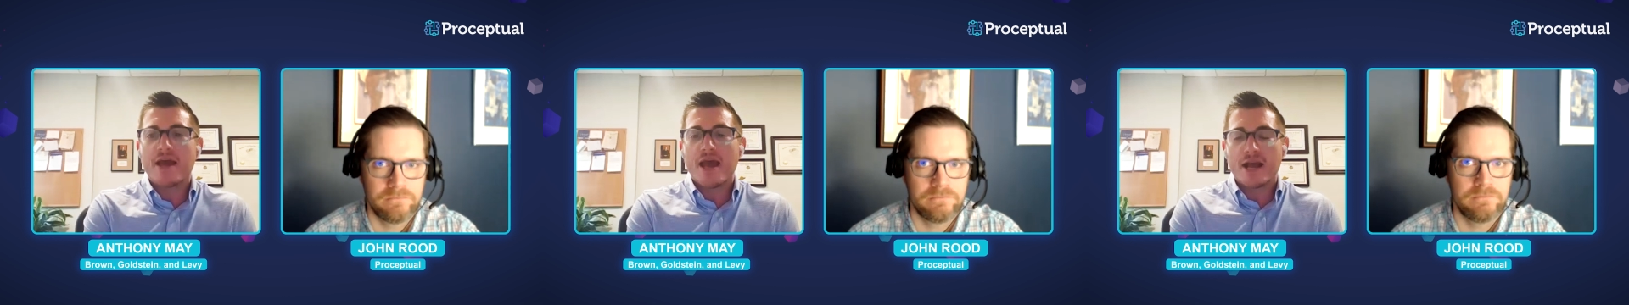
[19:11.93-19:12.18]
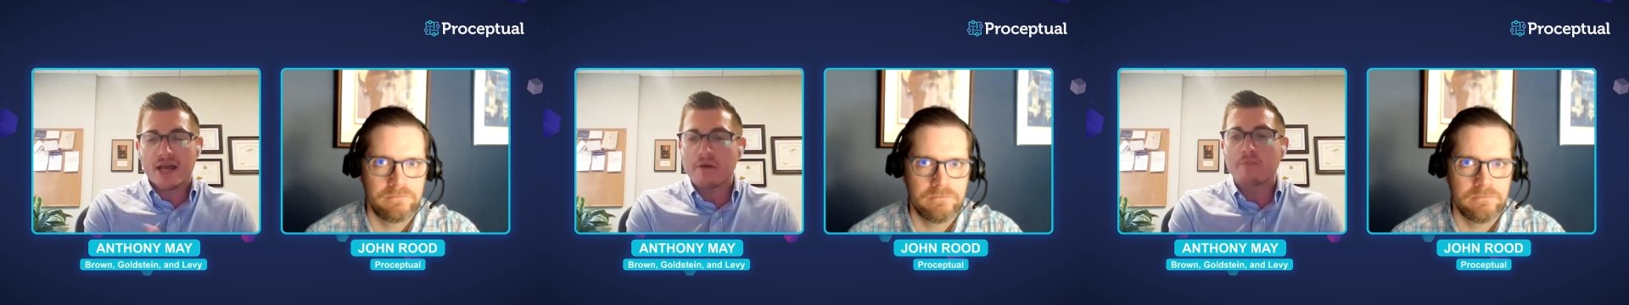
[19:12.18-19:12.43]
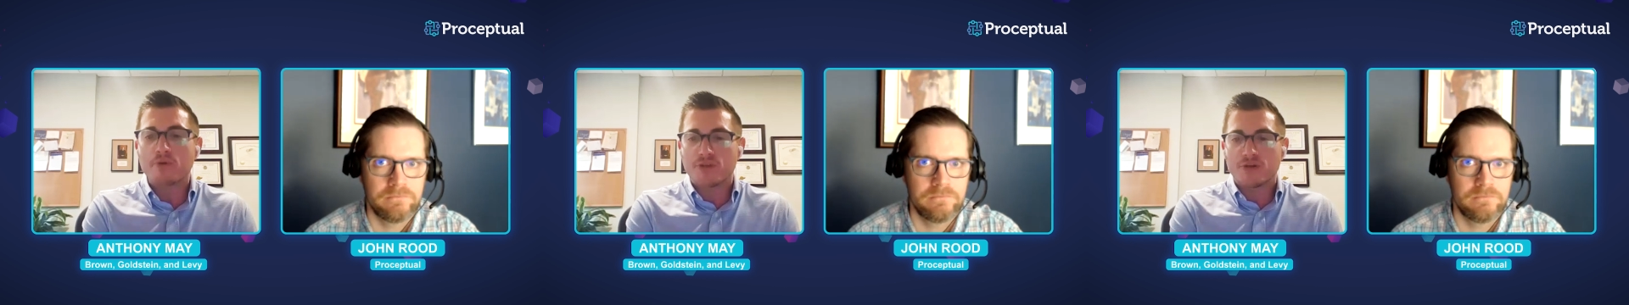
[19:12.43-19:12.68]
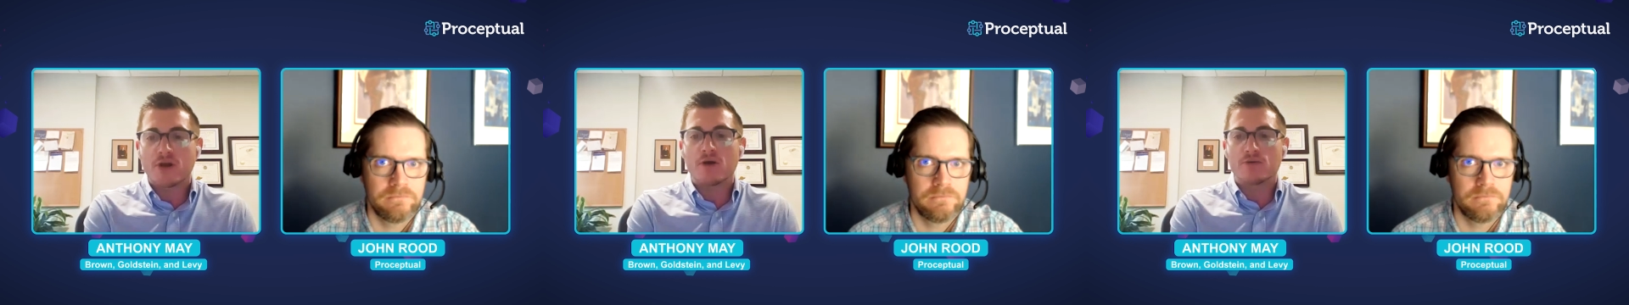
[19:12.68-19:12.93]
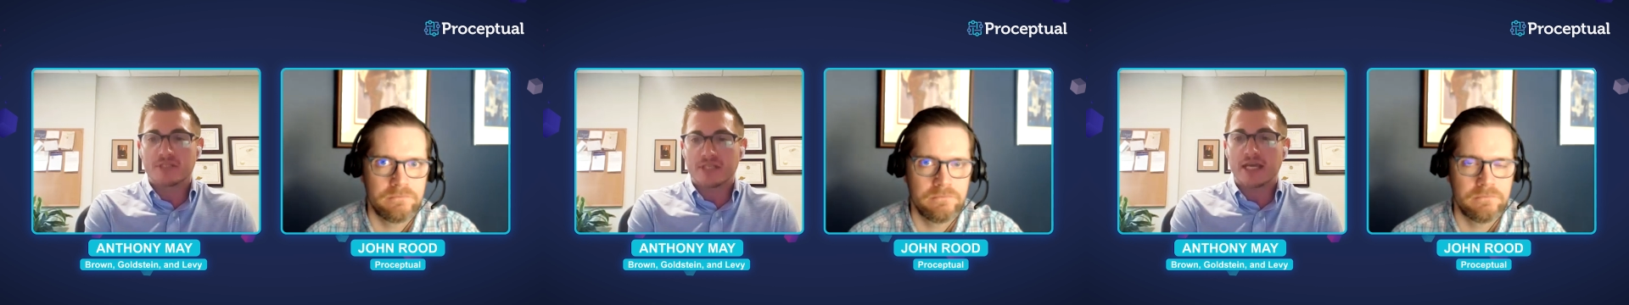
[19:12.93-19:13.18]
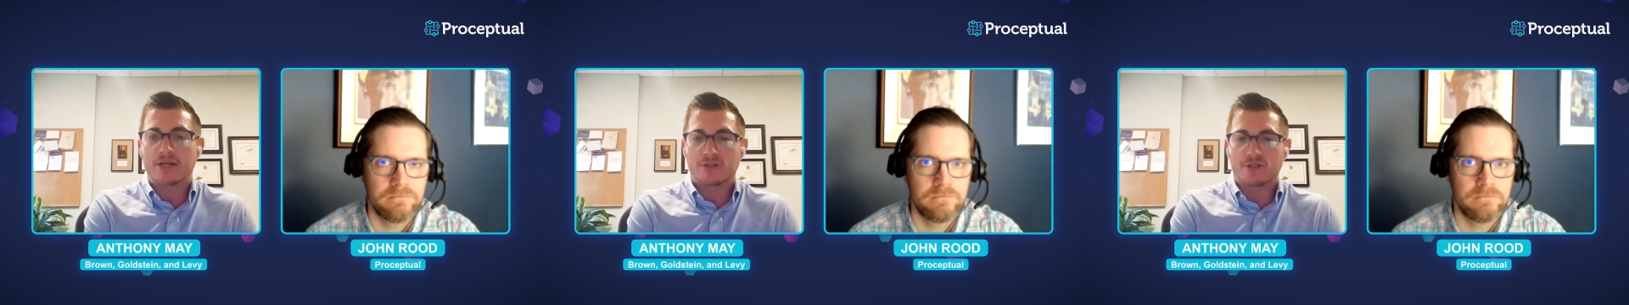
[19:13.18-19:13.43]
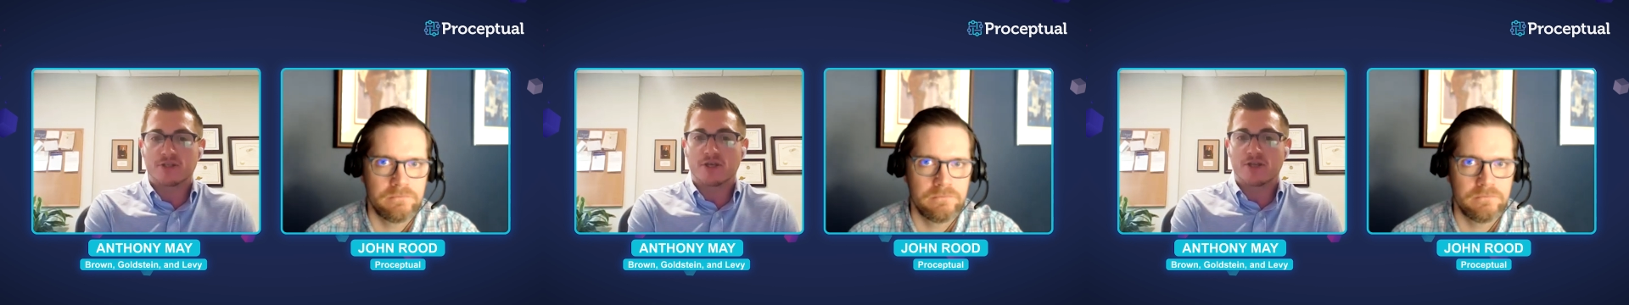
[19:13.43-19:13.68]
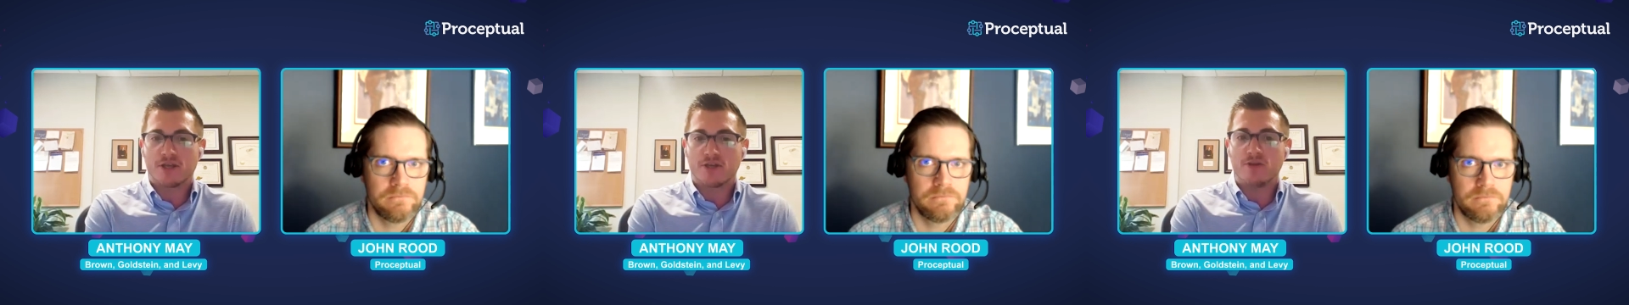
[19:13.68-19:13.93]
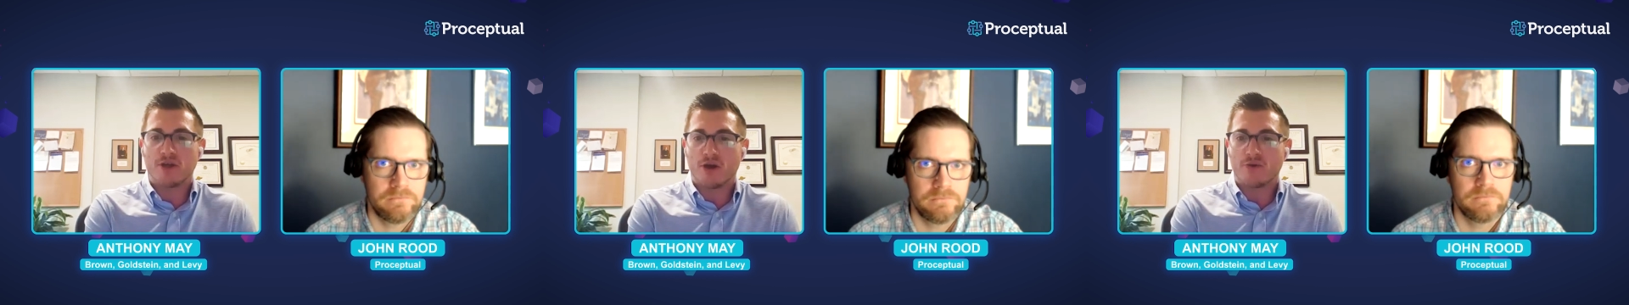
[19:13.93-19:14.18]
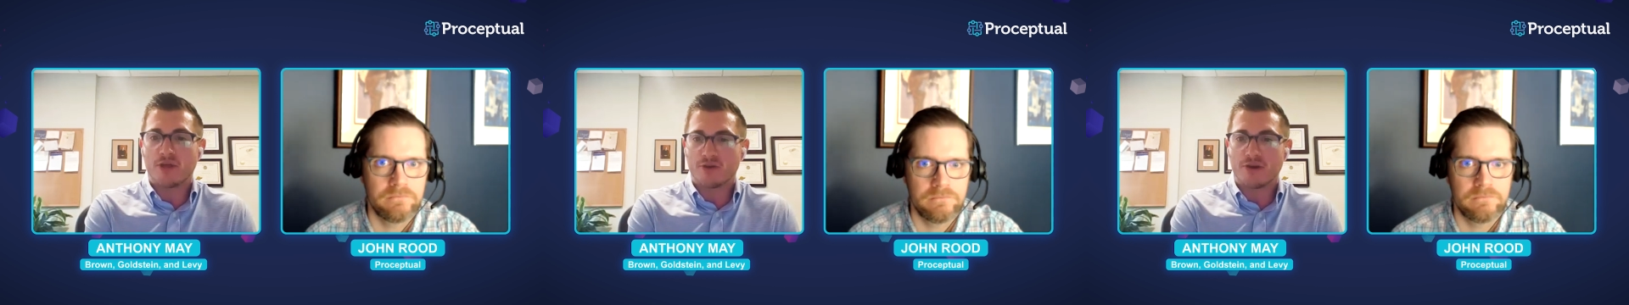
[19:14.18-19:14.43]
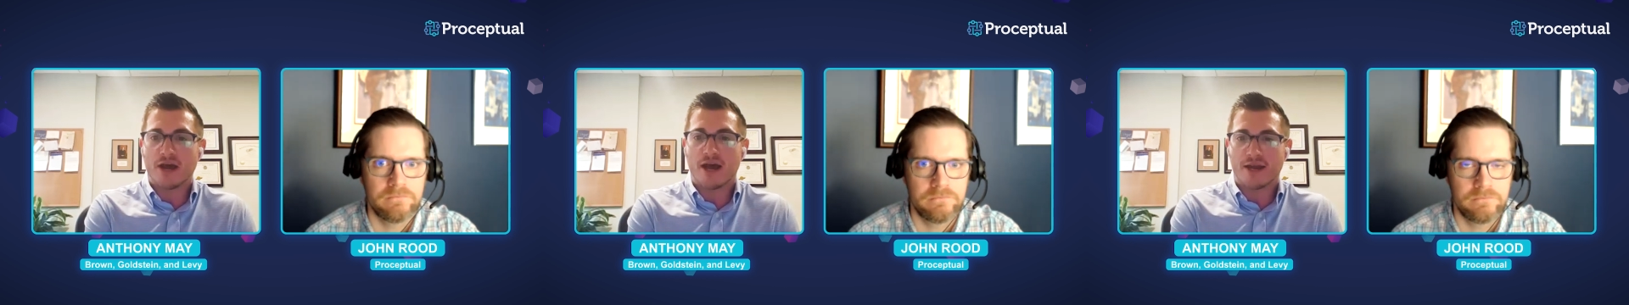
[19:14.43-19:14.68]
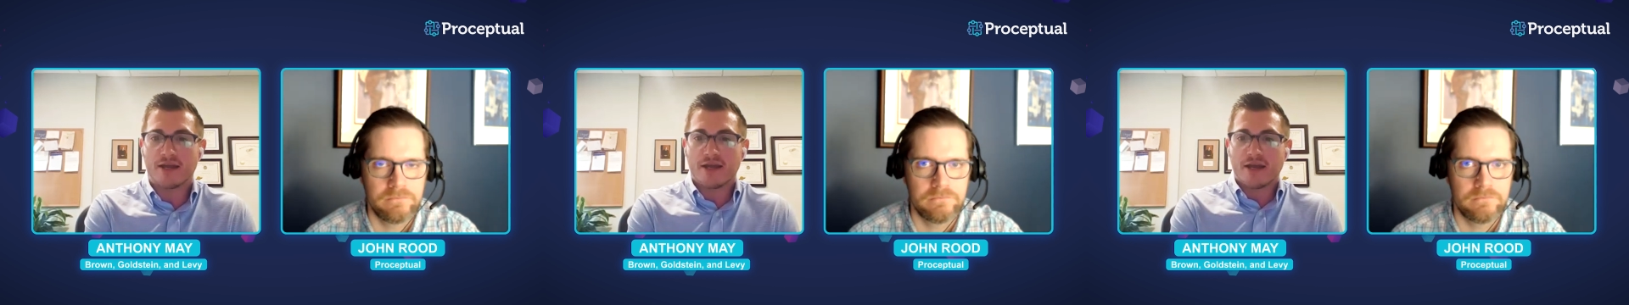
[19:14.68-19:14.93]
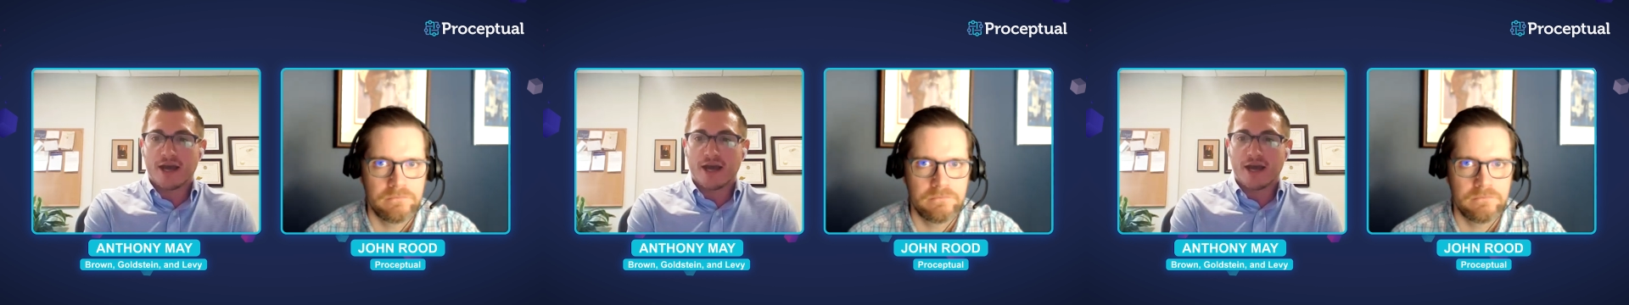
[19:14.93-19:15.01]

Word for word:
Speaker 1: and come up with your own standards so that you know that you're not,